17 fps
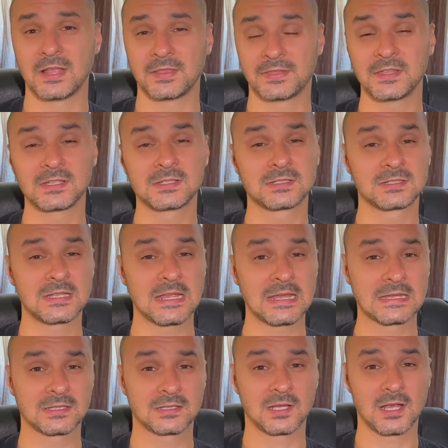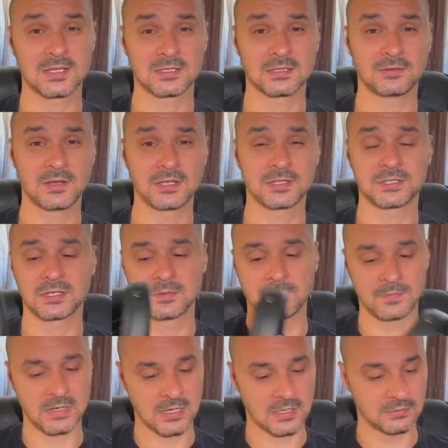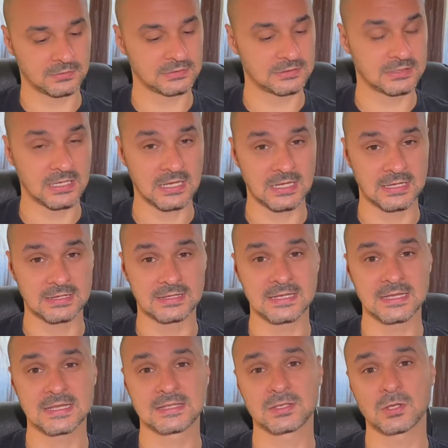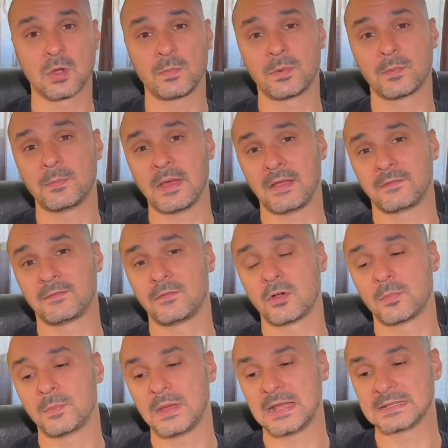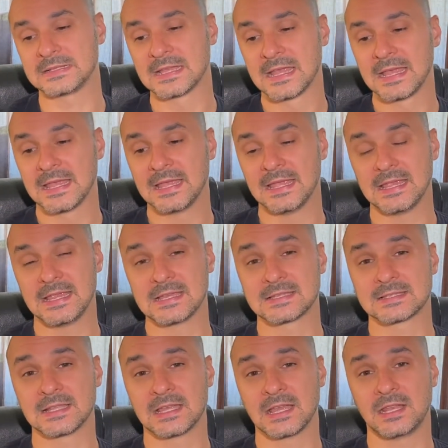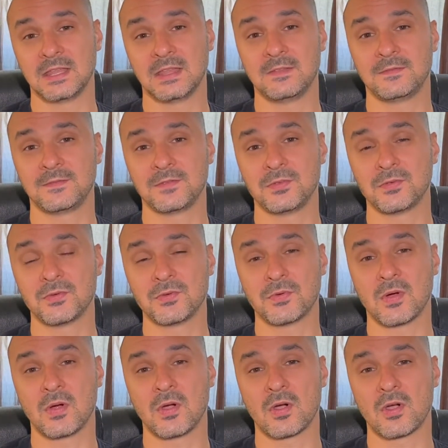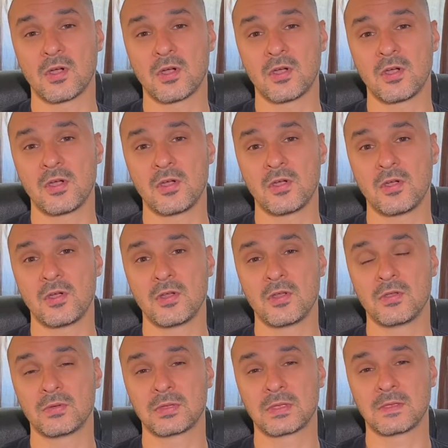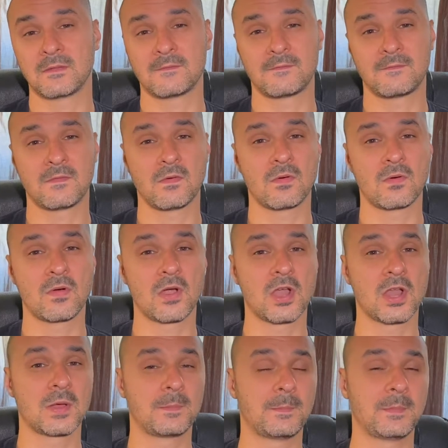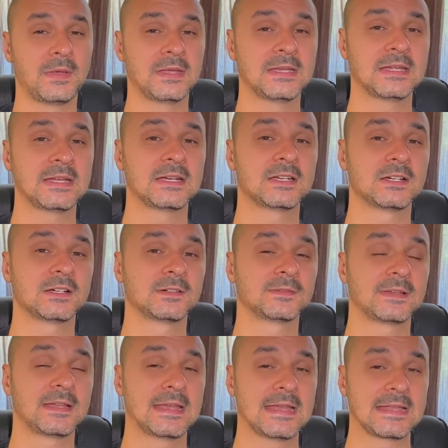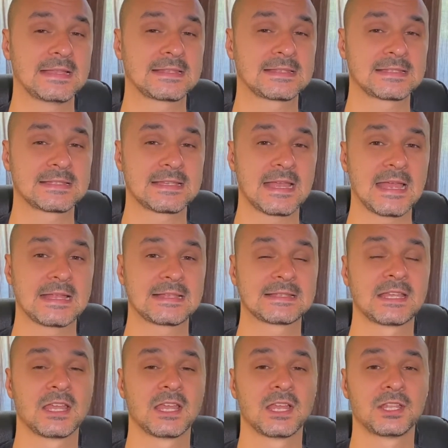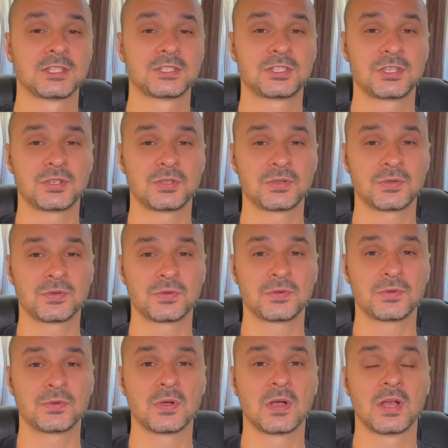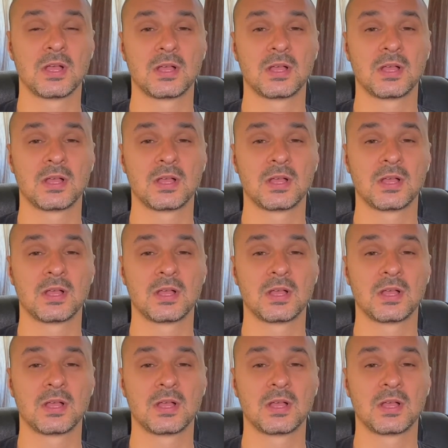Thing to take into consideration about this open back format is that if you are looking for a pair of headset to